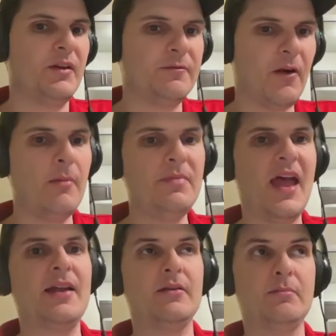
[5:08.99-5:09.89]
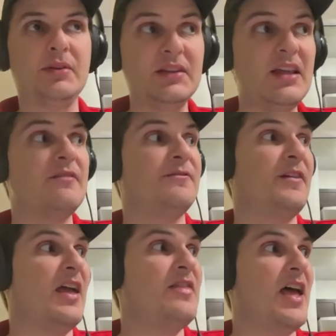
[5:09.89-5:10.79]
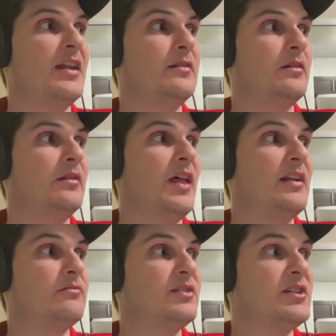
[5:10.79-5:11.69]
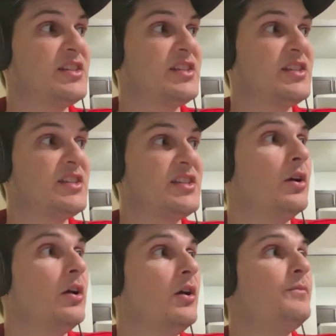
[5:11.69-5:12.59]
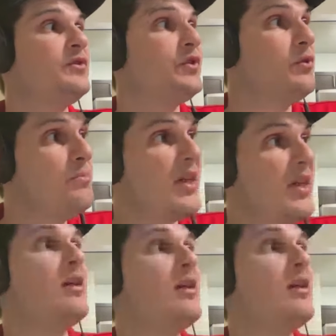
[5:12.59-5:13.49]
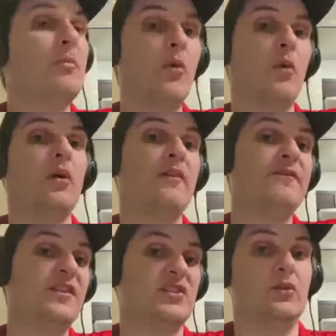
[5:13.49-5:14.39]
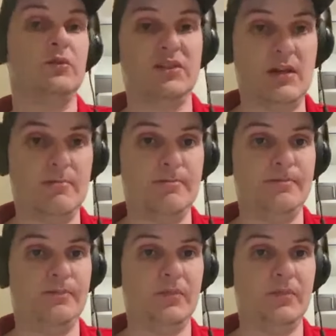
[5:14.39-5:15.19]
from that belief and that that desire to be the more physical team.